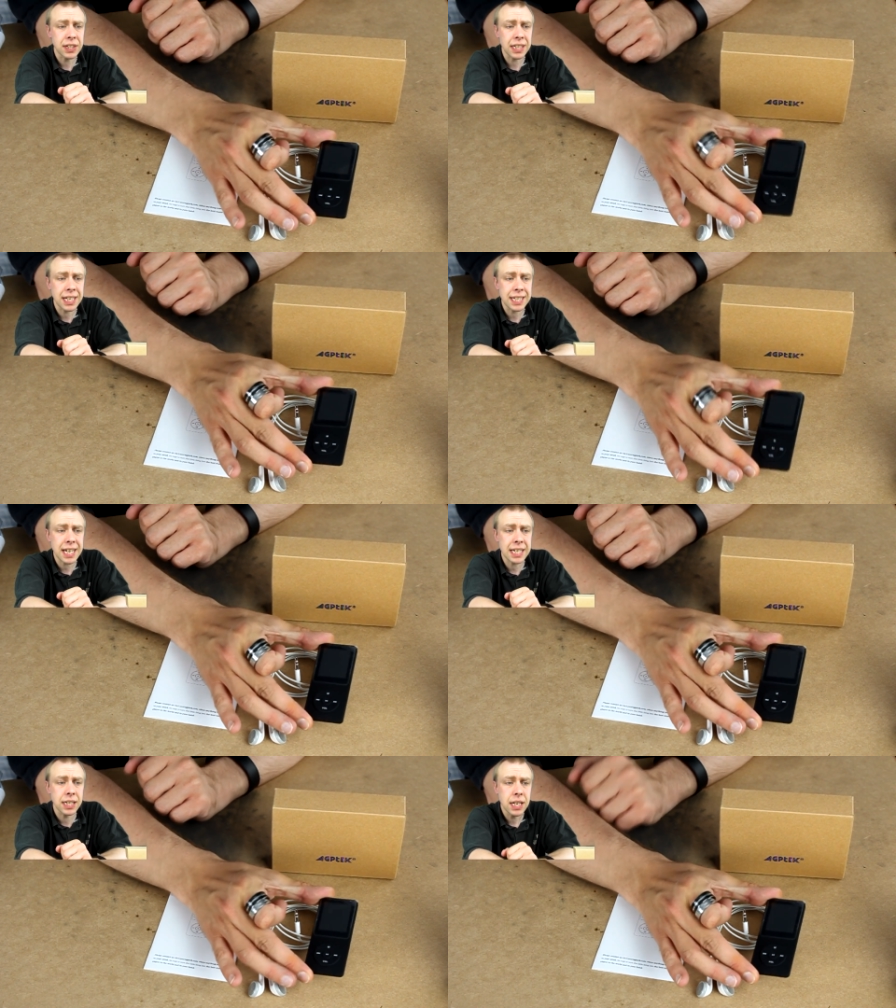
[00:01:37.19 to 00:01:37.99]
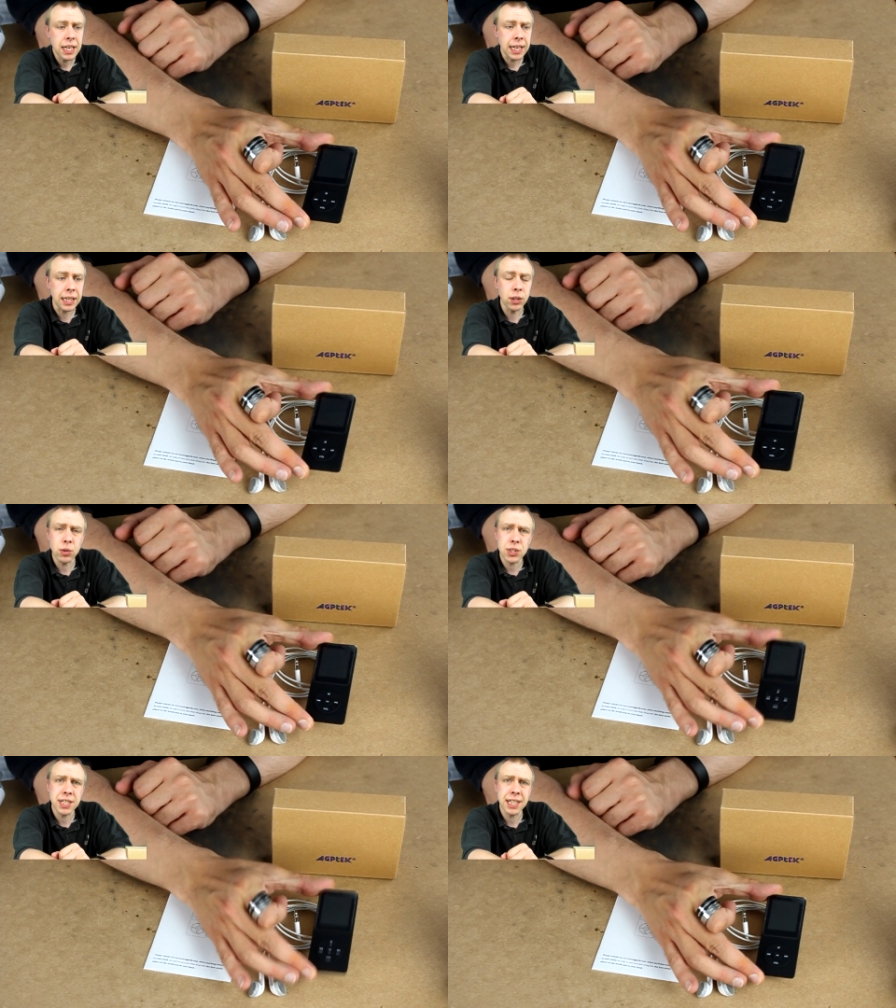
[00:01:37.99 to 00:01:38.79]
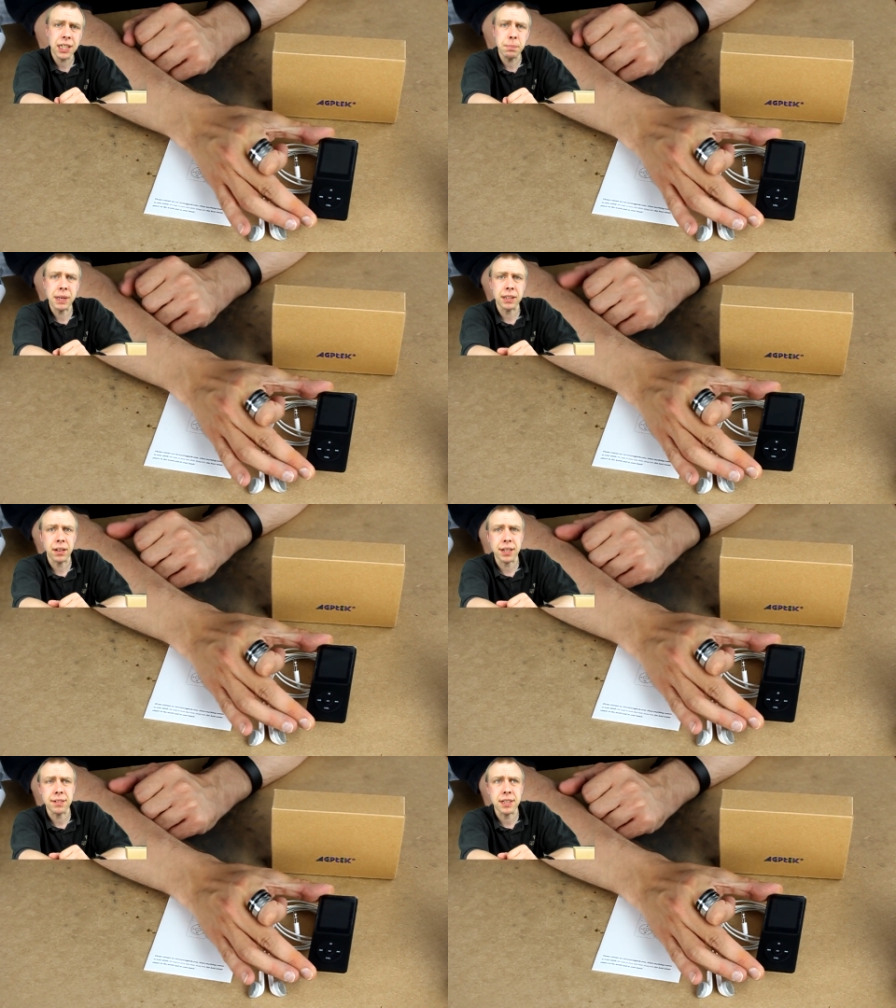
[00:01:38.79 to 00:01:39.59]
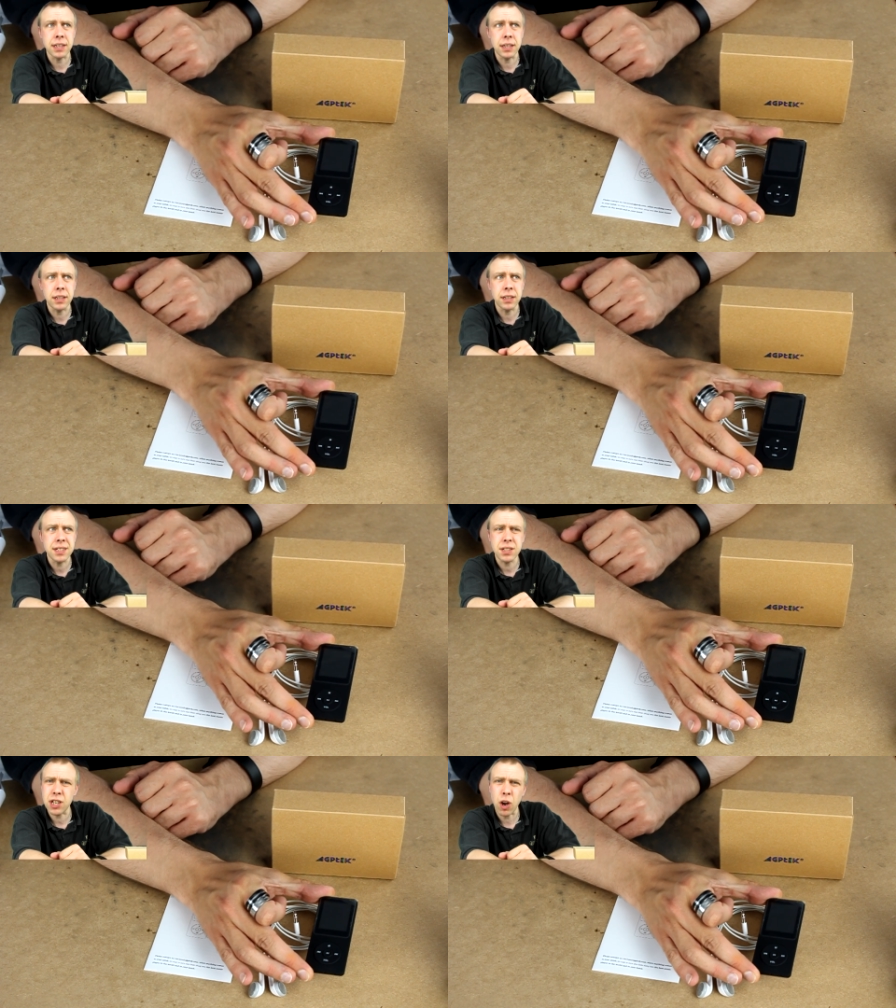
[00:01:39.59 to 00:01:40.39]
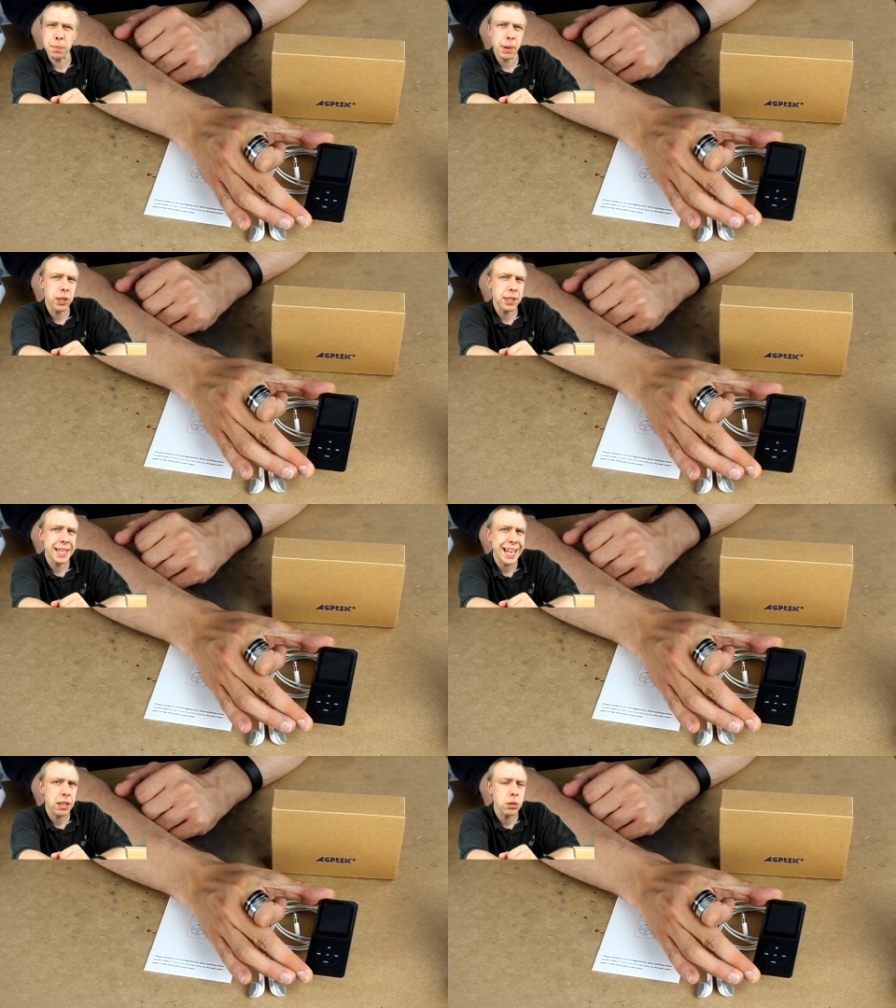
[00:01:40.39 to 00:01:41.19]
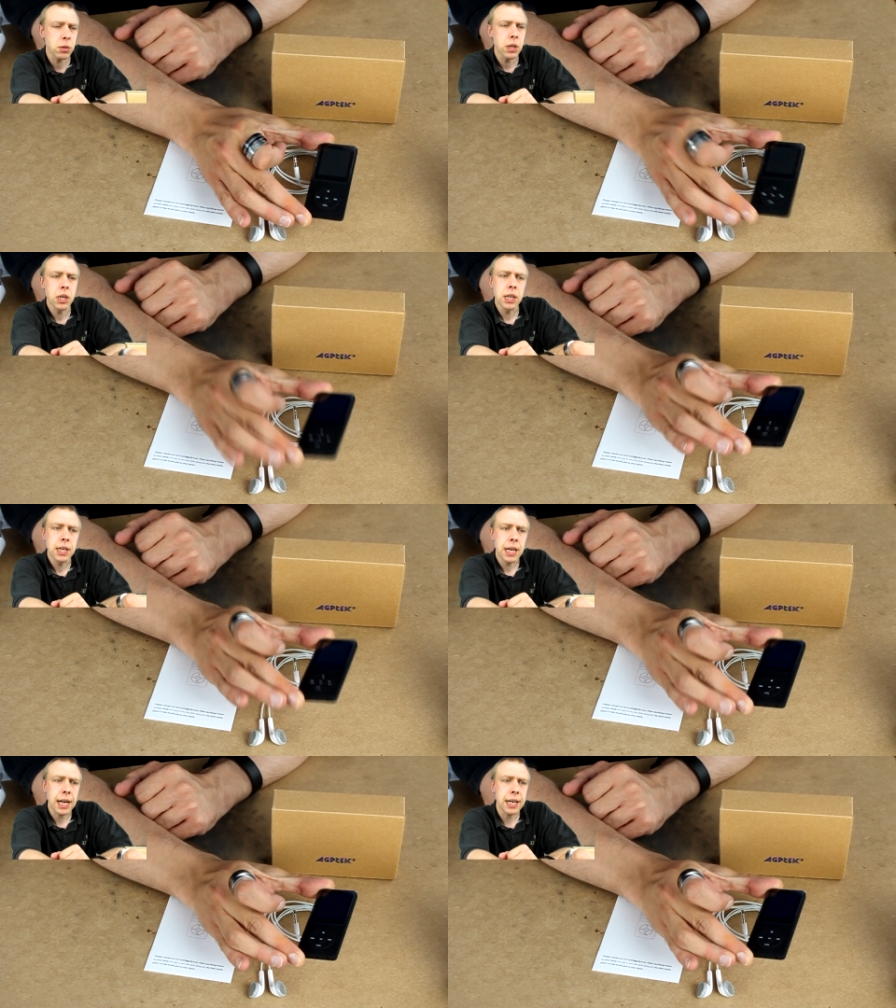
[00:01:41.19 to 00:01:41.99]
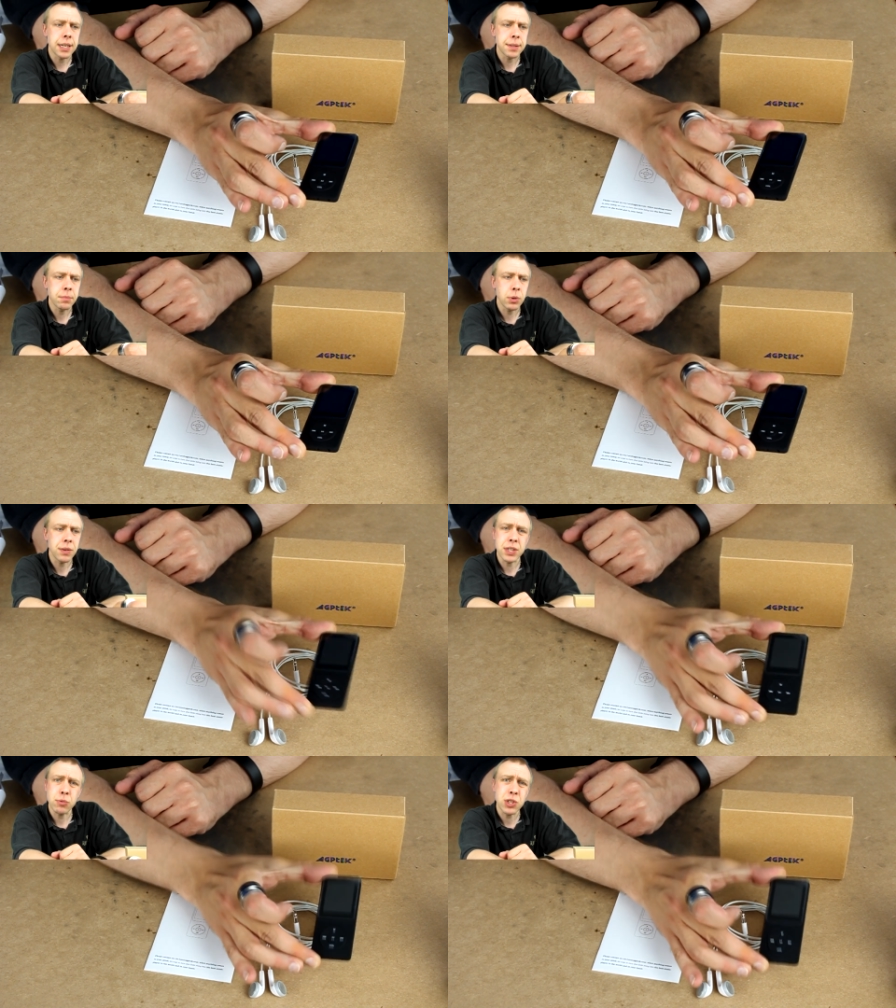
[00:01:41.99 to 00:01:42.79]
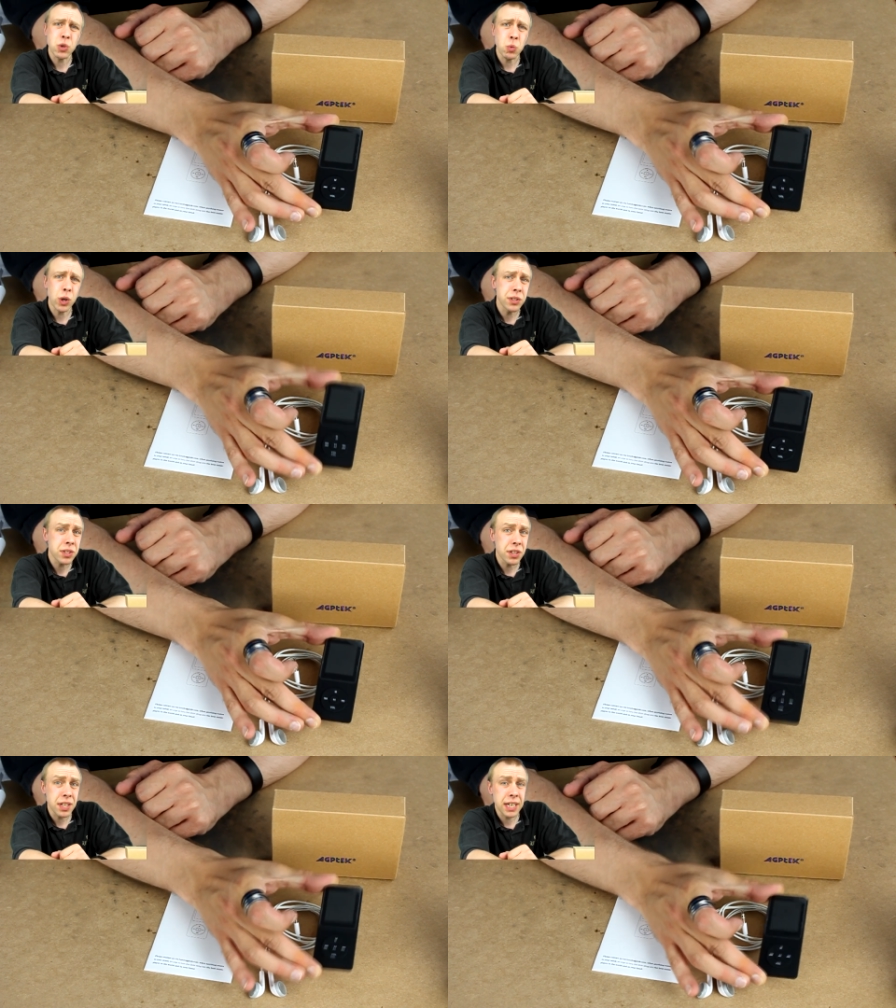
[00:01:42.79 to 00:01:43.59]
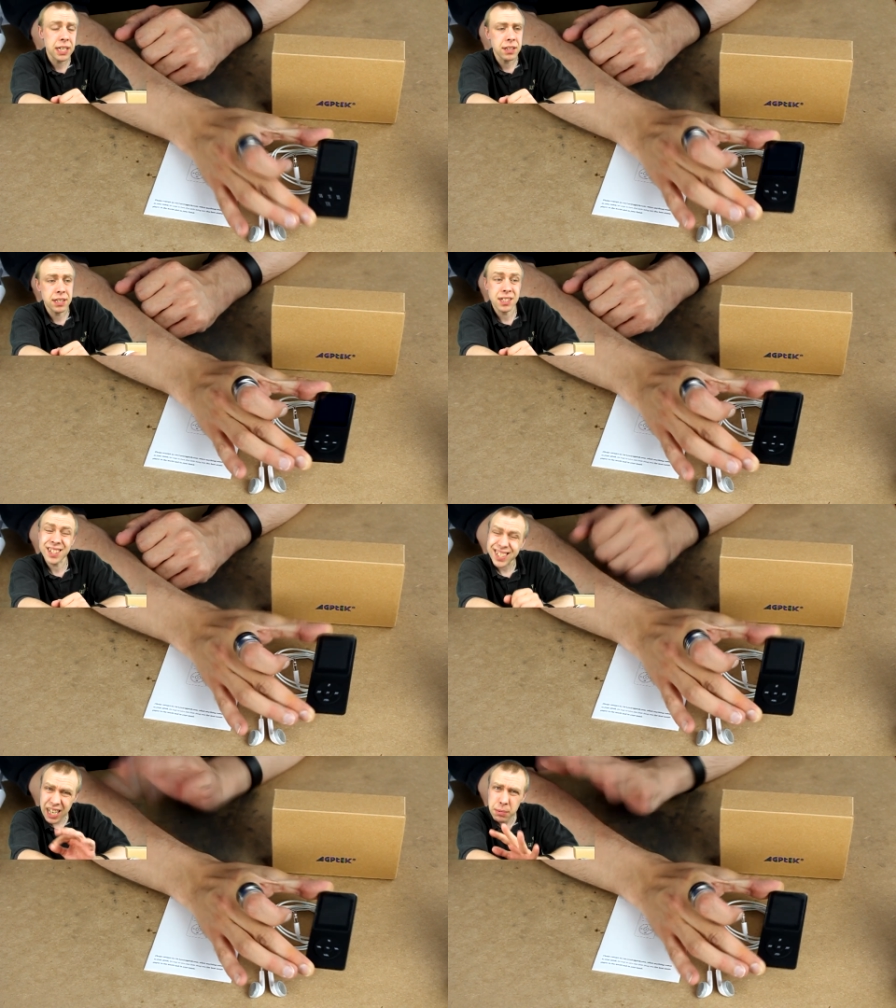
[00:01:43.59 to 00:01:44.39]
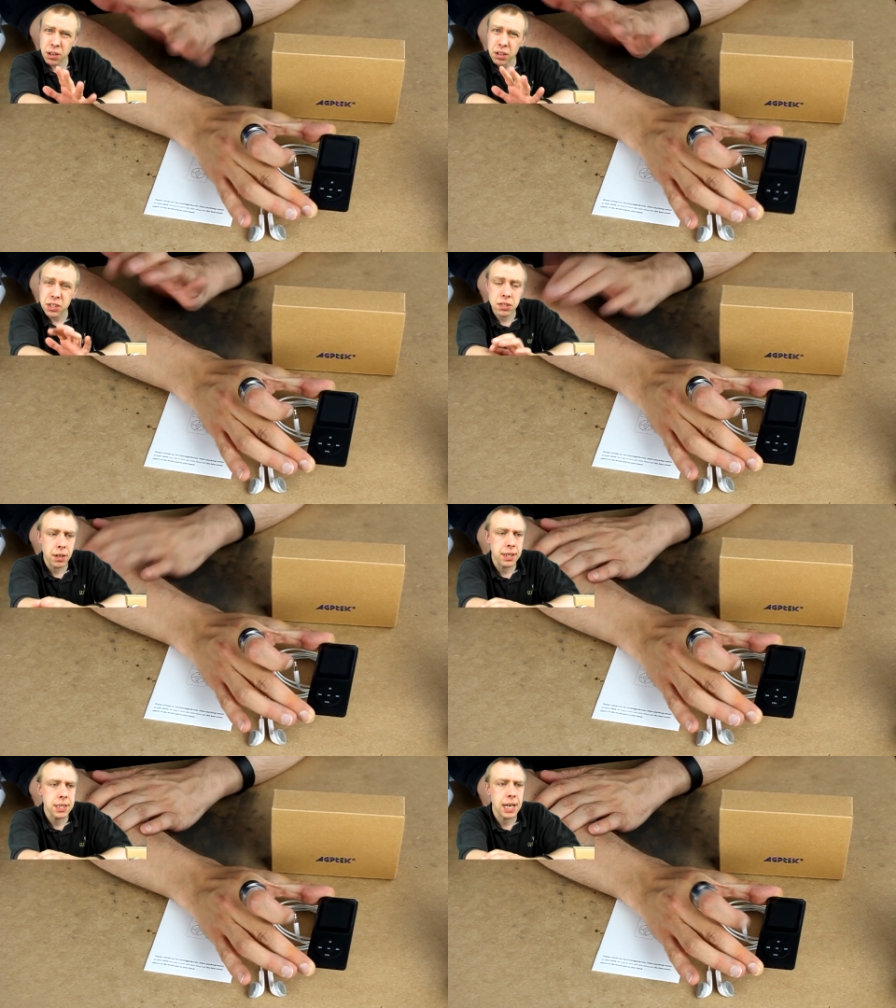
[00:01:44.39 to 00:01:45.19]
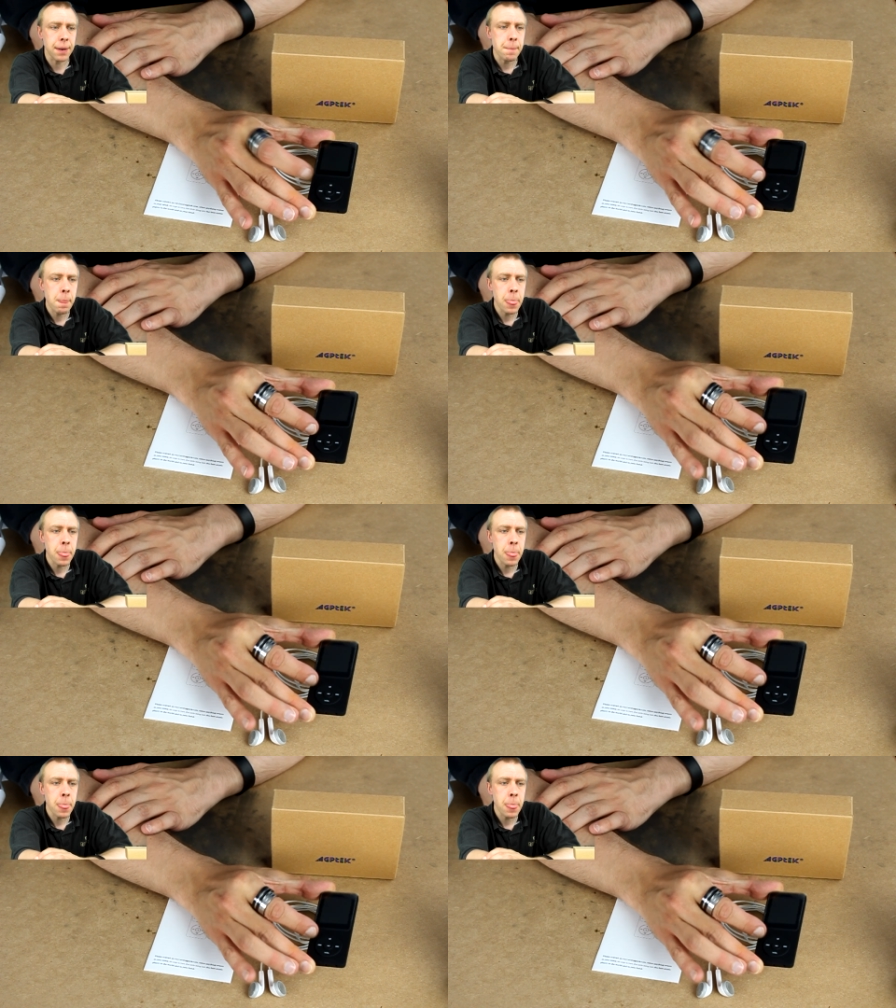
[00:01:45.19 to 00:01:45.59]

And again, it looks a little bit like the iPod Nano, one of the original ones that they did. It's the same kind of design as that.